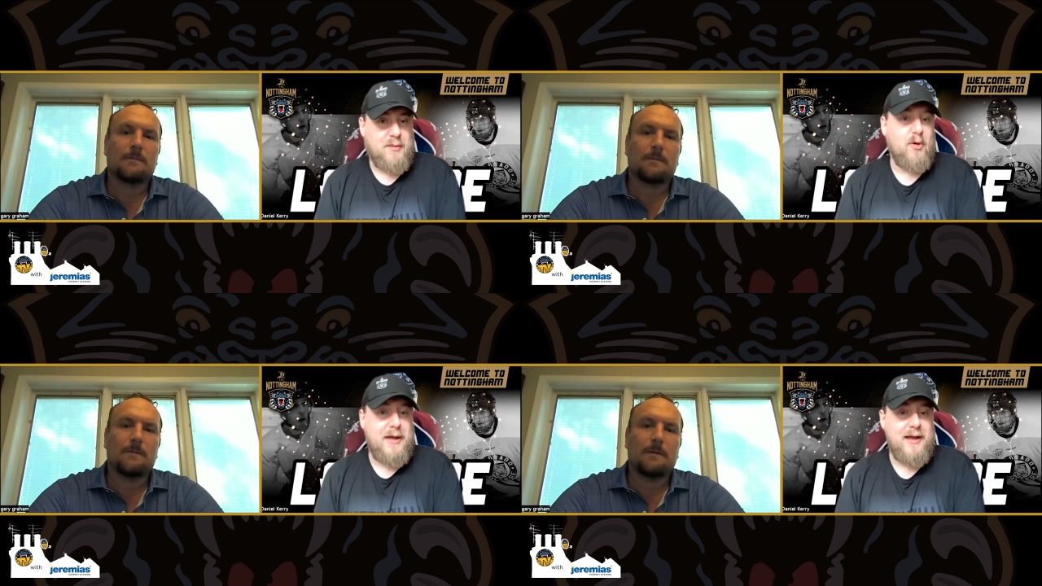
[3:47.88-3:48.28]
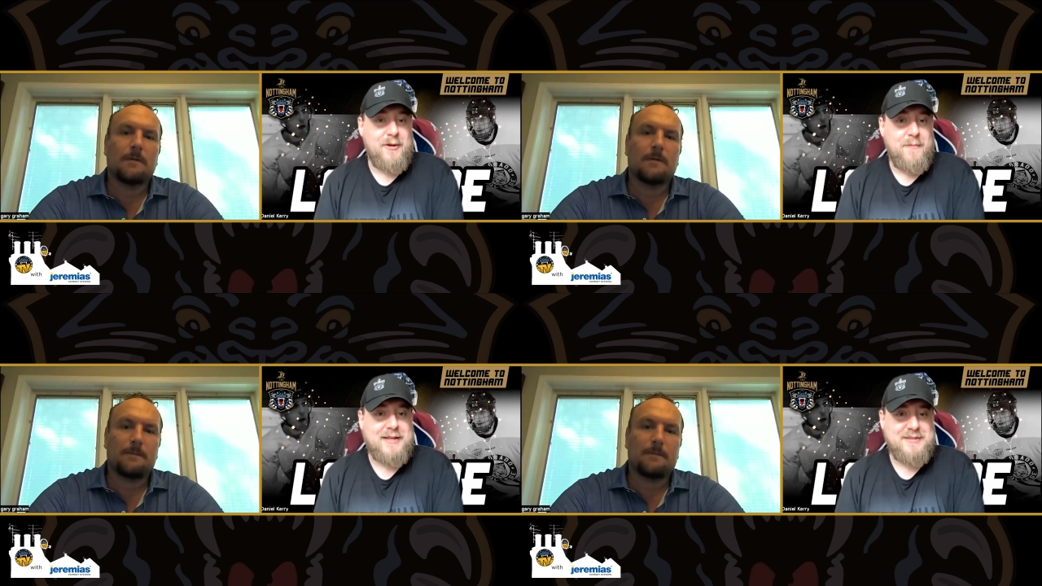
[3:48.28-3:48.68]
Speaker 1: but it will be a
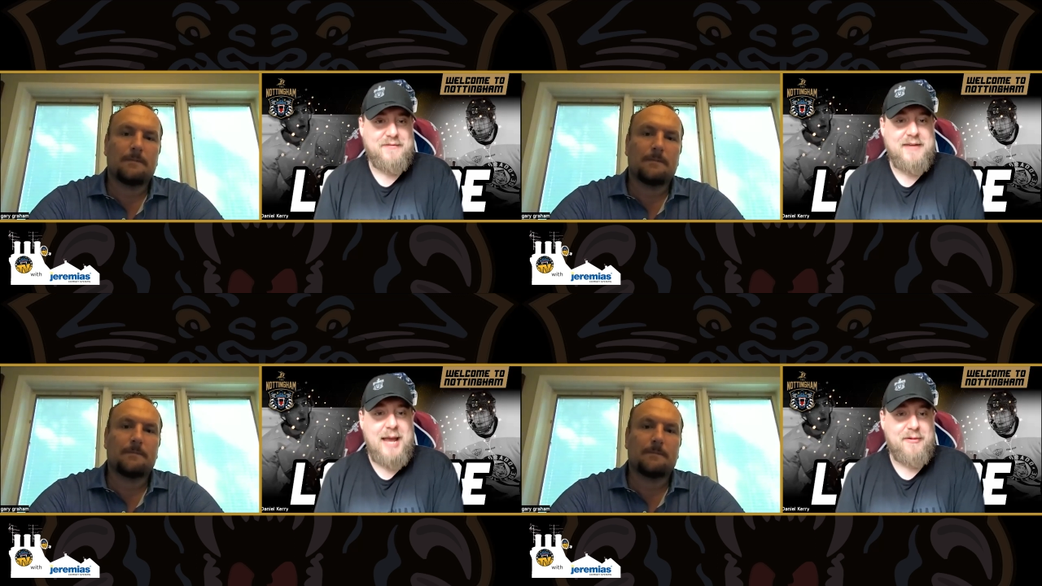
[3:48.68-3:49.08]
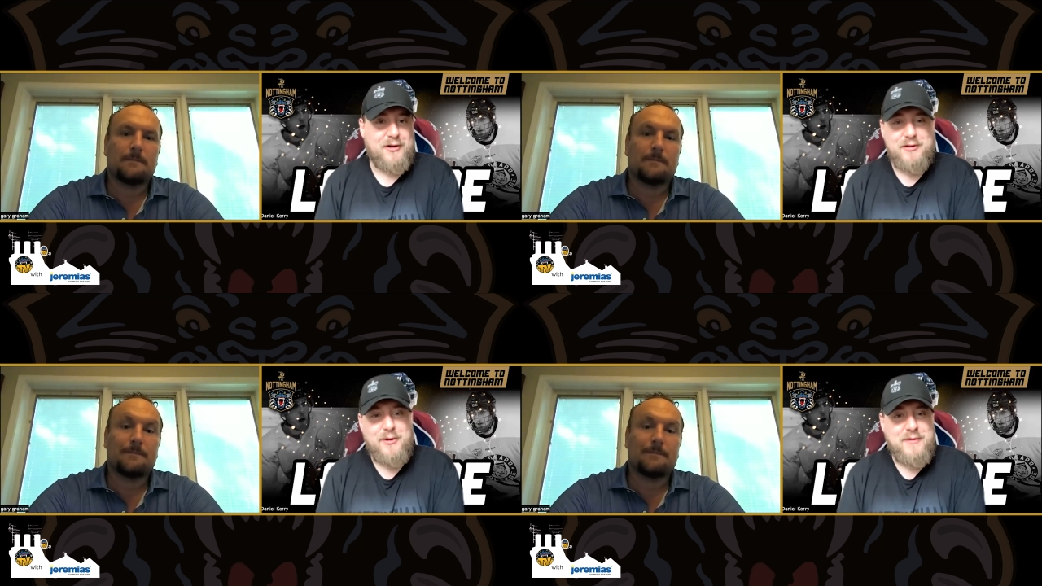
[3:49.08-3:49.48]
competitive game. I've
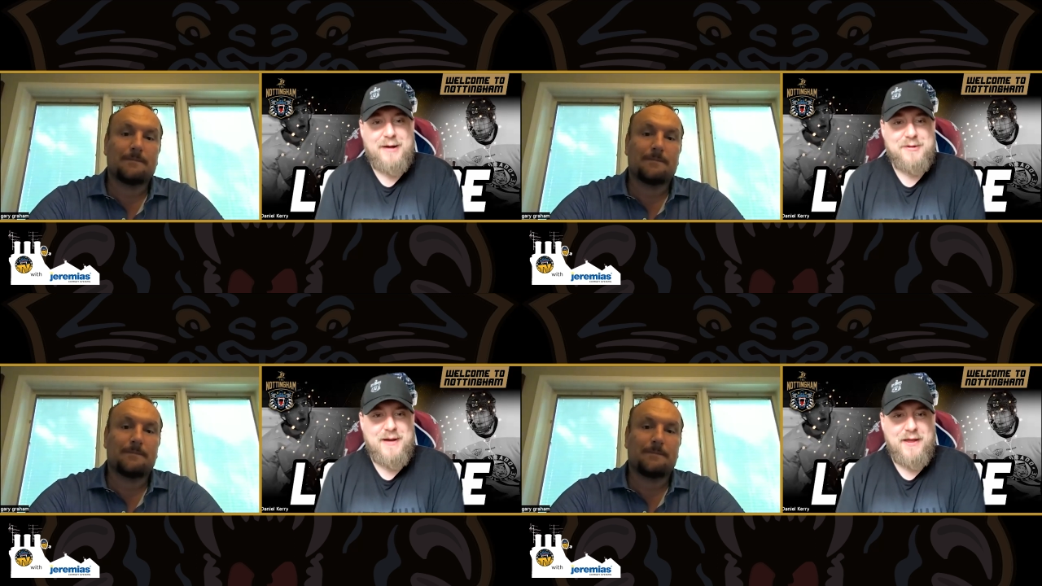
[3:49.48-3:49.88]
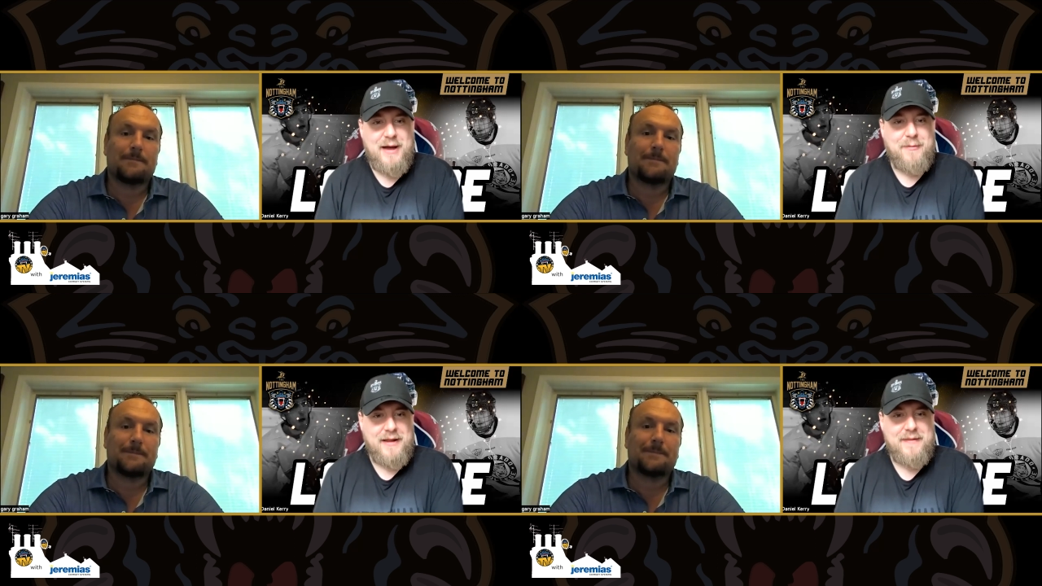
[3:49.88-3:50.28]
got no doubts about
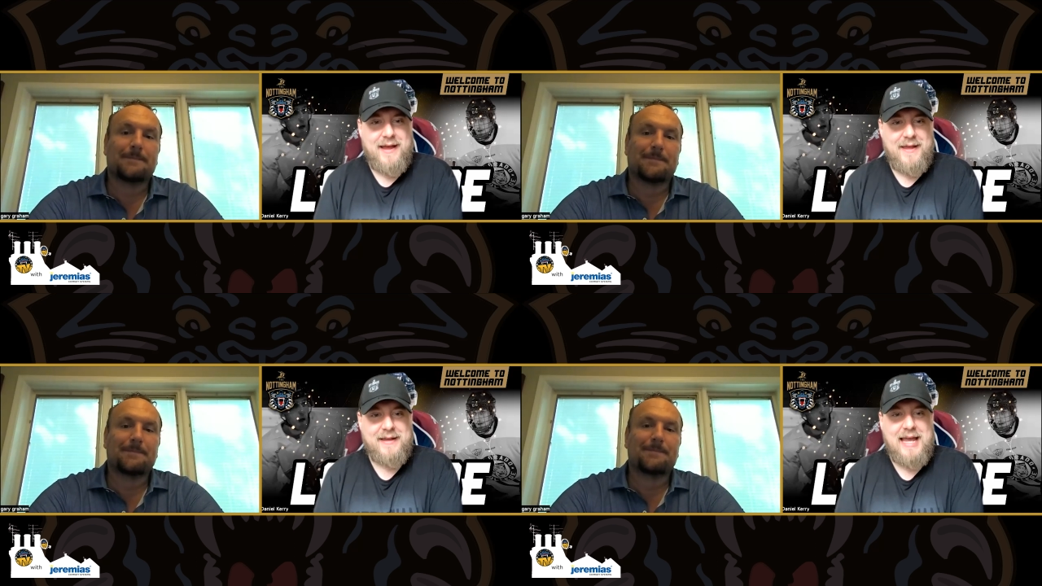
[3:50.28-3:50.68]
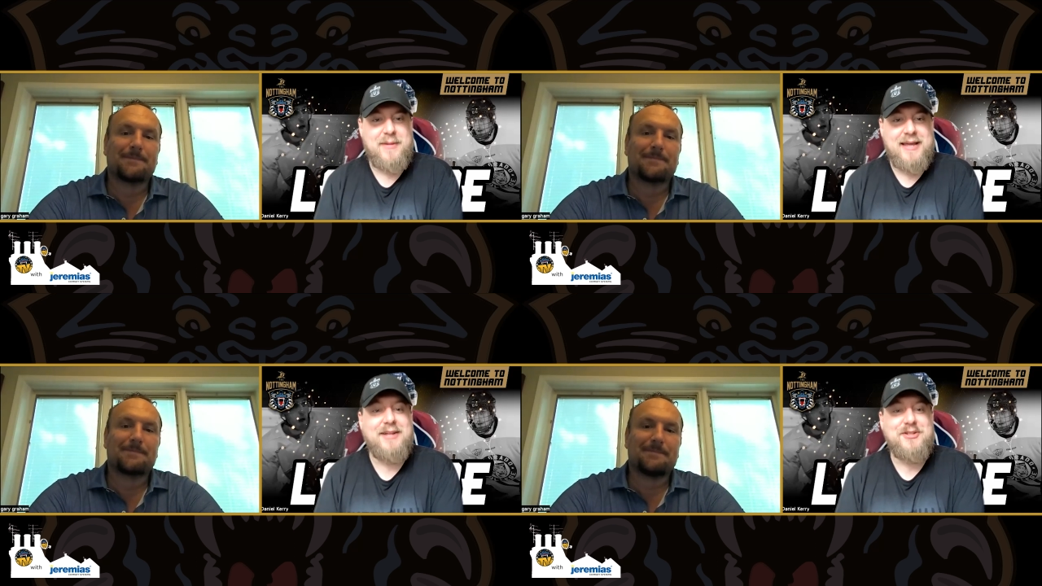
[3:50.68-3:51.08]
that one in that in that
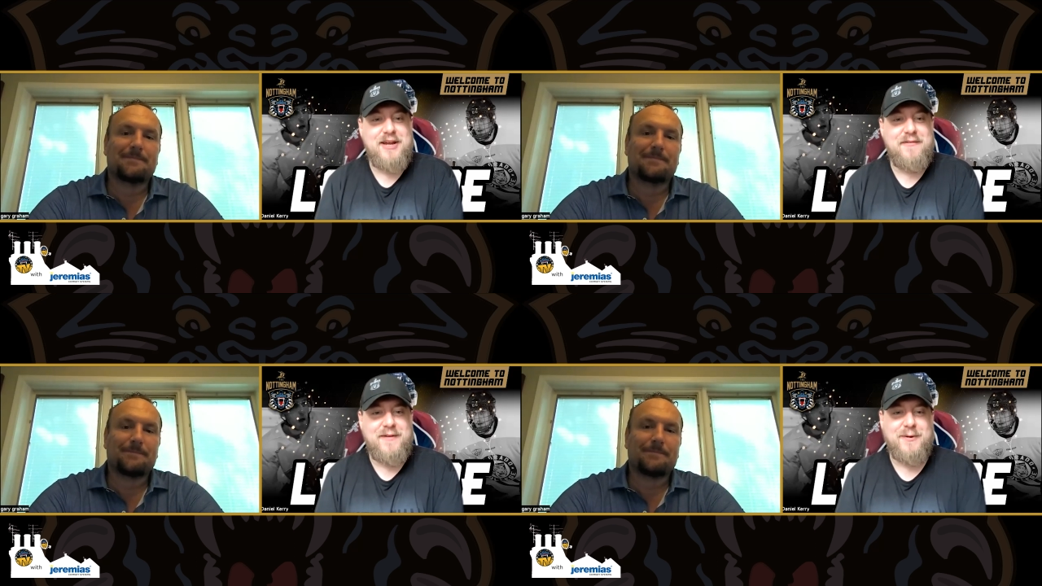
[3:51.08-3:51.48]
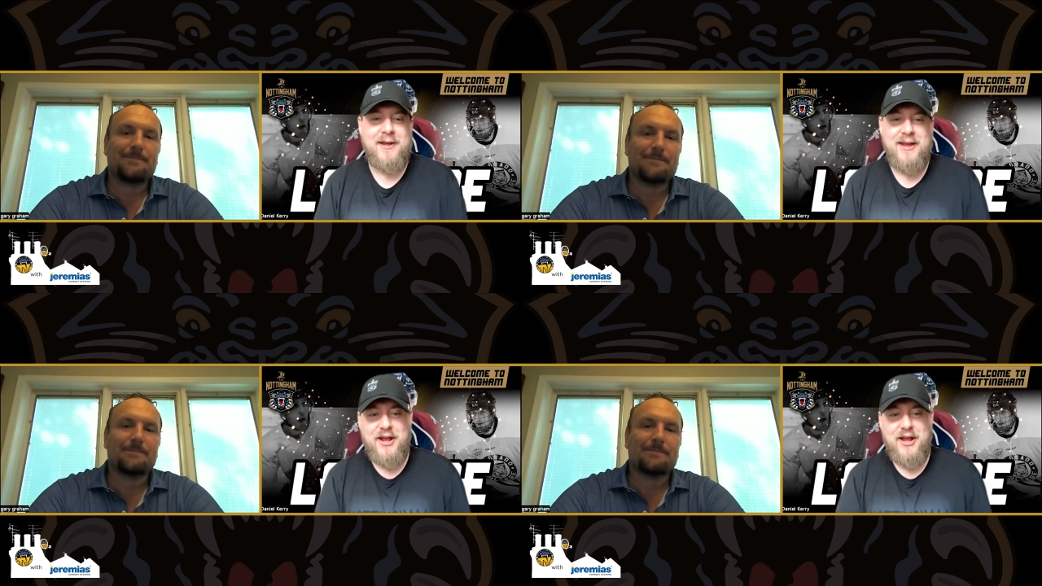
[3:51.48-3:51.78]
game against Sheffield.